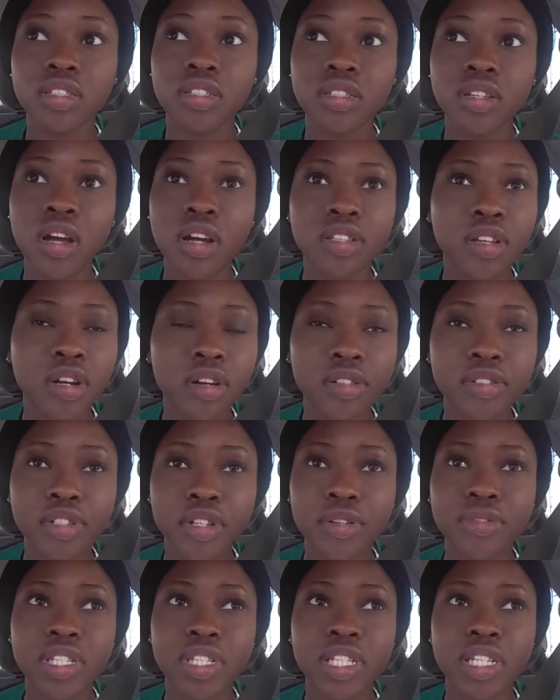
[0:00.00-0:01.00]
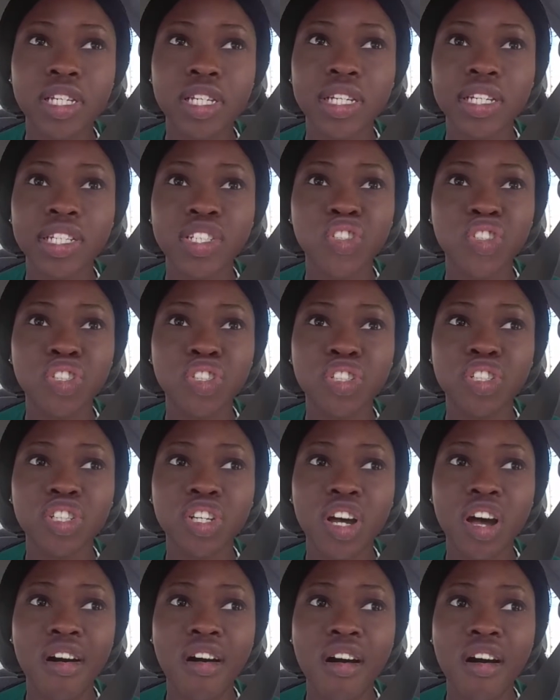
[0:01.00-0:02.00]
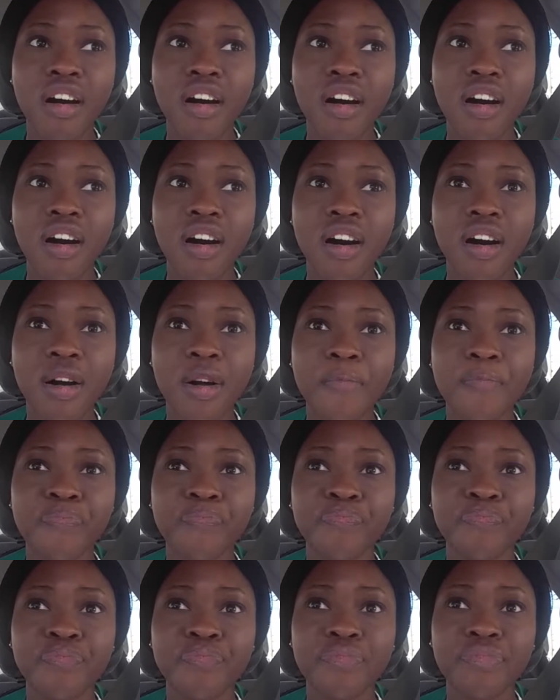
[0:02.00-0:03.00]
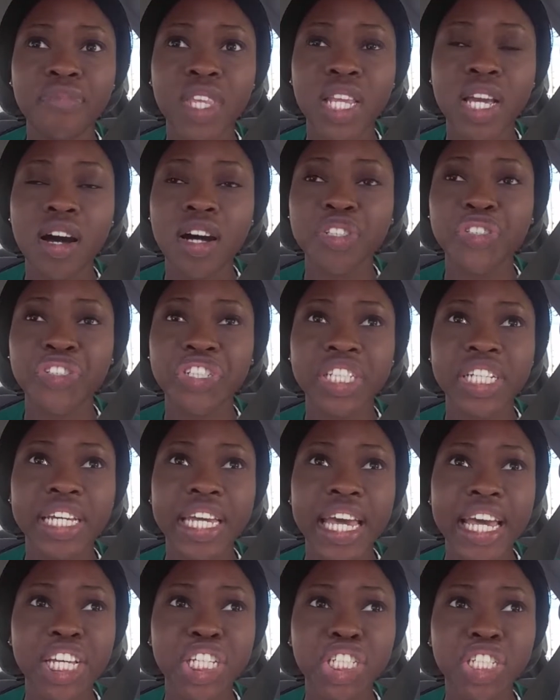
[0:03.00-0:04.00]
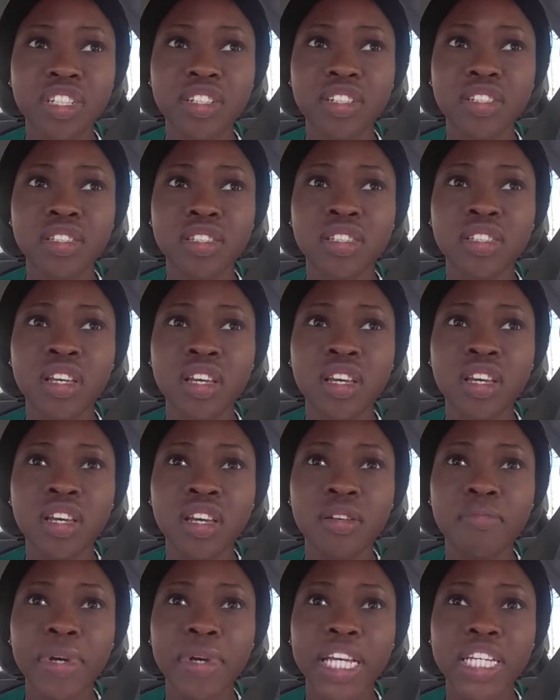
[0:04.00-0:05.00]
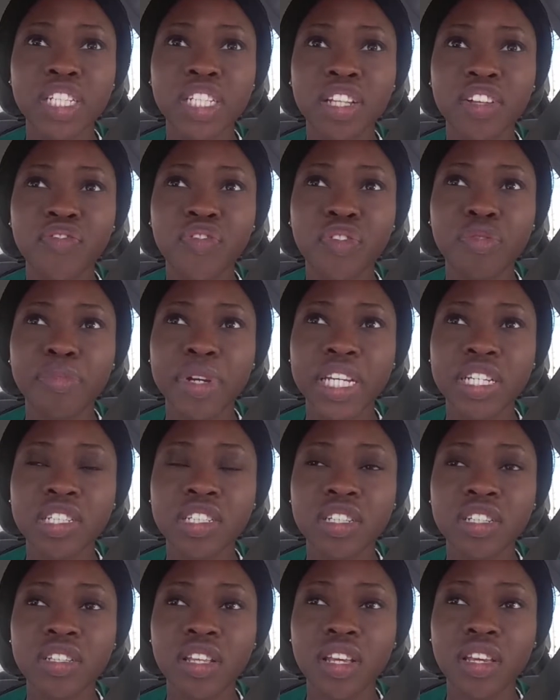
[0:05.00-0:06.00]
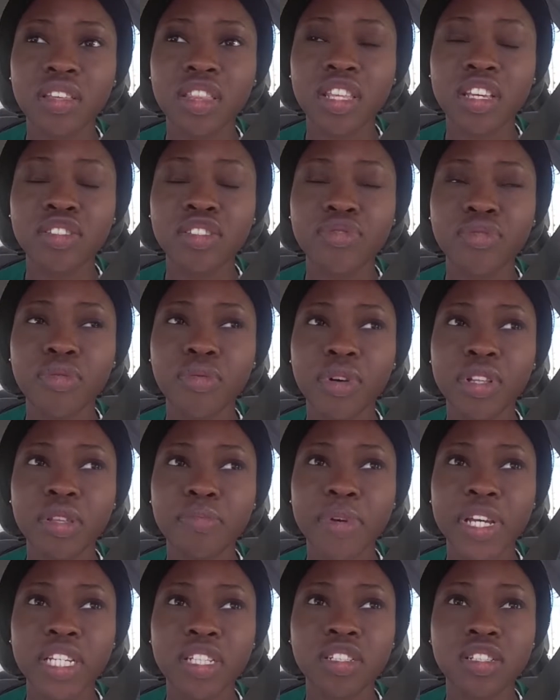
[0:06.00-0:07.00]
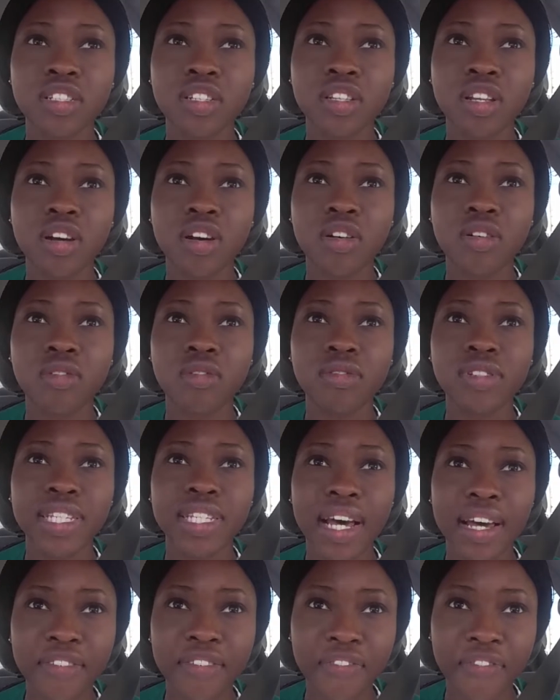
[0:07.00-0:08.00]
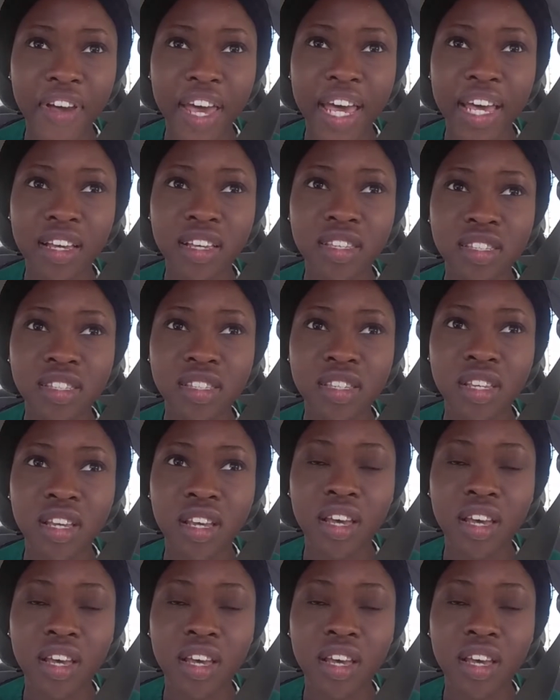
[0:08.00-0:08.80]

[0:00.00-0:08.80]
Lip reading: adult dosage, contraindications, patient information, like things you would want the patient to know, side effects.